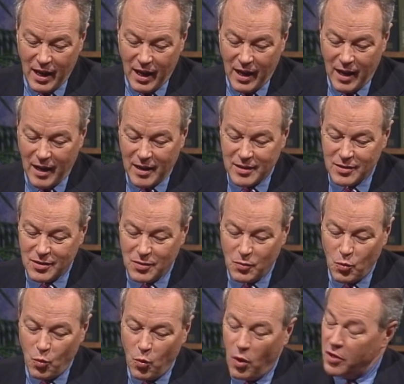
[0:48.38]

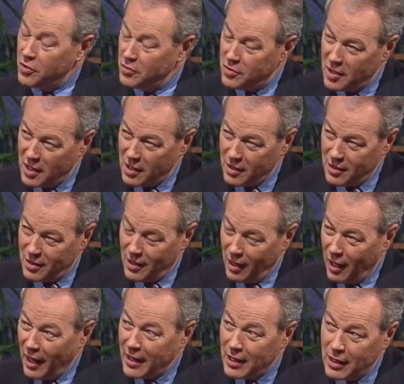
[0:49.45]
what do you think the
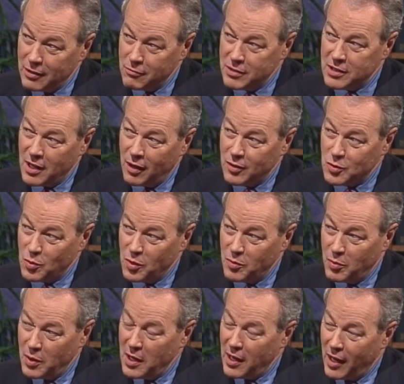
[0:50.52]
likely results
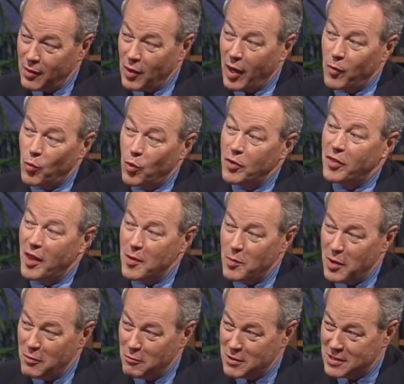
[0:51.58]
would be, and would they
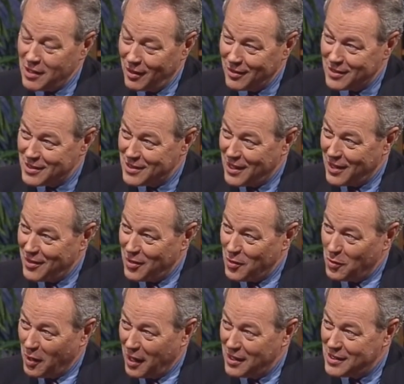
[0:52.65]
be results that the
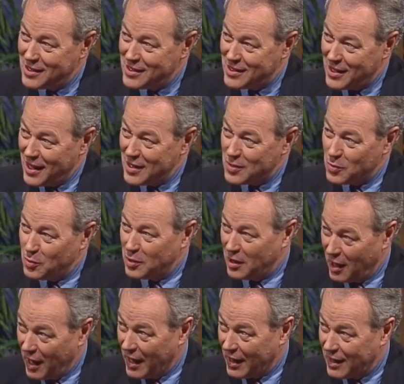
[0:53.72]
United States would
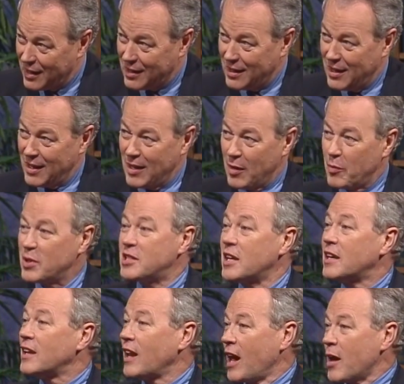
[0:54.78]
like?
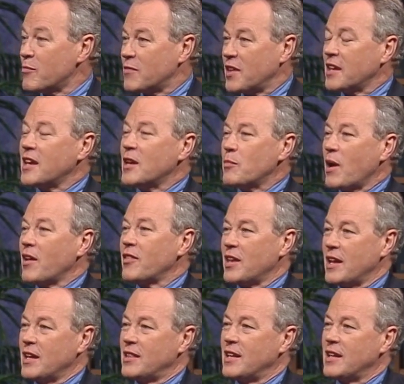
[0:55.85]
Particularly, I'm thinking about
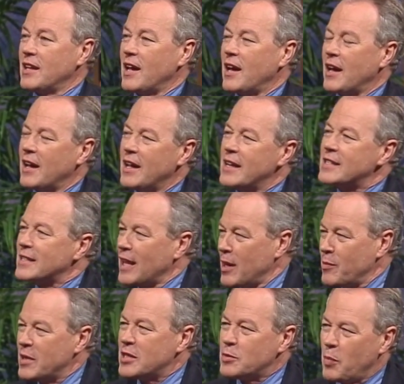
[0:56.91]
the
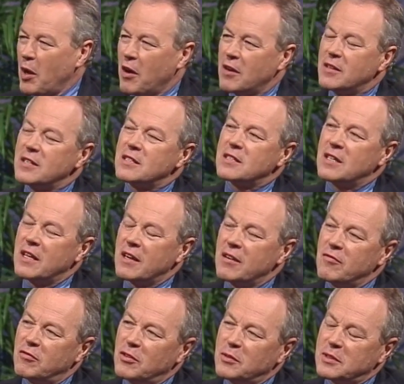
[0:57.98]
Islamist parties and their
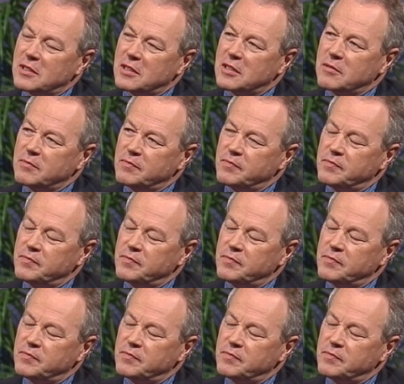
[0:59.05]
influence.